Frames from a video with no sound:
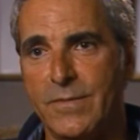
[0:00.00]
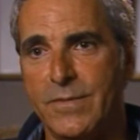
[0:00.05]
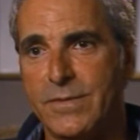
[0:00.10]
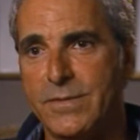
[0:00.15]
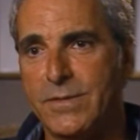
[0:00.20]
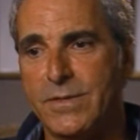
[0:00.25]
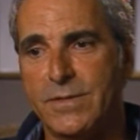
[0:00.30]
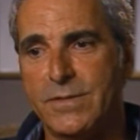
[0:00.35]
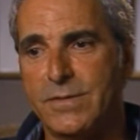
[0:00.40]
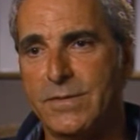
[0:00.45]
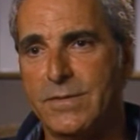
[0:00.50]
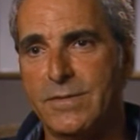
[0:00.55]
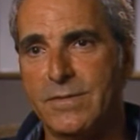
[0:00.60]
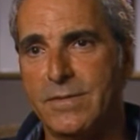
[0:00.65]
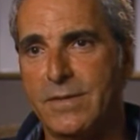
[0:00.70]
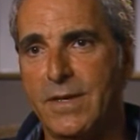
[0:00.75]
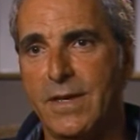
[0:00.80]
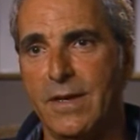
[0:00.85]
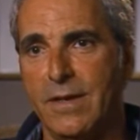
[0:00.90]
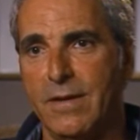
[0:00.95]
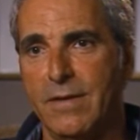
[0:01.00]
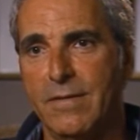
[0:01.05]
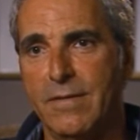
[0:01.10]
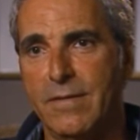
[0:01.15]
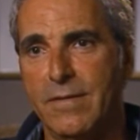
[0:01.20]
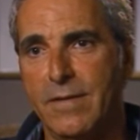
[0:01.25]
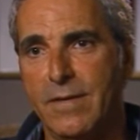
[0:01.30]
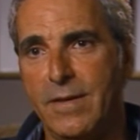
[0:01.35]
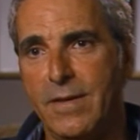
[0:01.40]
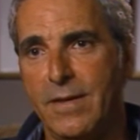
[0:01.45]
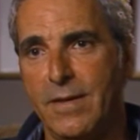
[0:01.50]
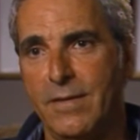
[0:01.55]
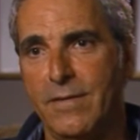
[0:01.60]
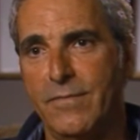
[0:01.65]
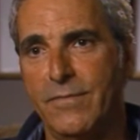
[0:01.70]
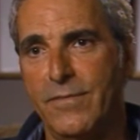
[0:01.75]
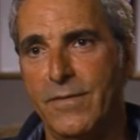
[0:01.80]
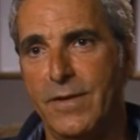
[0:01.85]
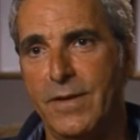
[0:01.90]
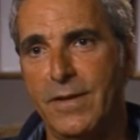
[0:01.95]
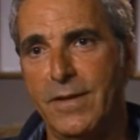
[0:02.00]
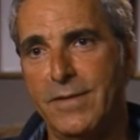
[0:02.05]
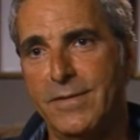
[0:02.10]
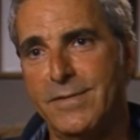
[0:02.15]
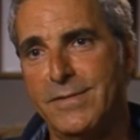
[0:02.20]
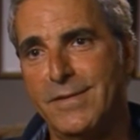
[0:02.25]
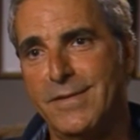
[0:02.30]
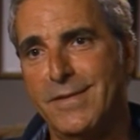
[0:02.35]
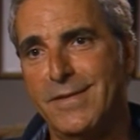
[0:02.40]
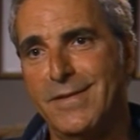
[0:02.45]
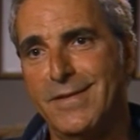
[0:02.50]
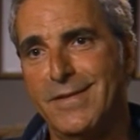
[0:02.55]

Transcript: was just killer, killer funny as the,